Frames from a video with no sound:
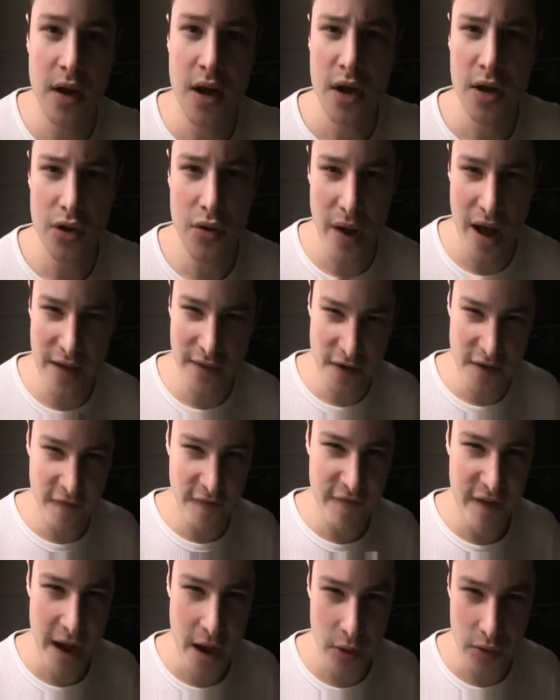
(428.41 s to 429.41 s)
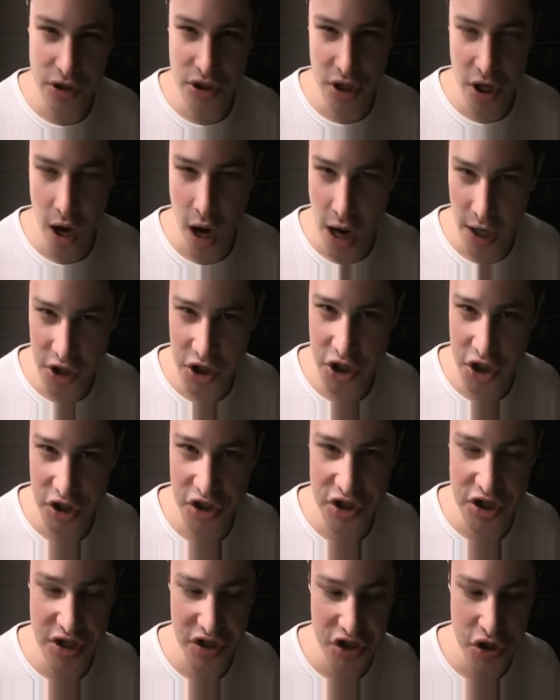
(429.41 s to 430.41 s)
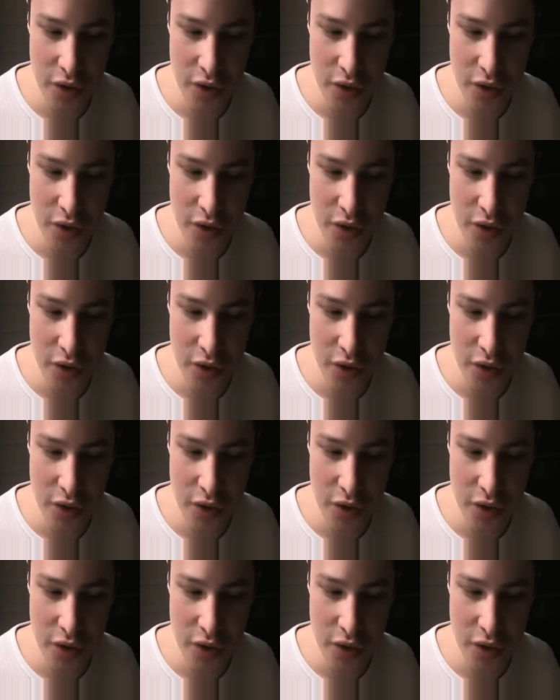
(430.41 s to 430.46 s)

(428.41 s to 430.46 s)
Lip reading: you haven't found consciousness.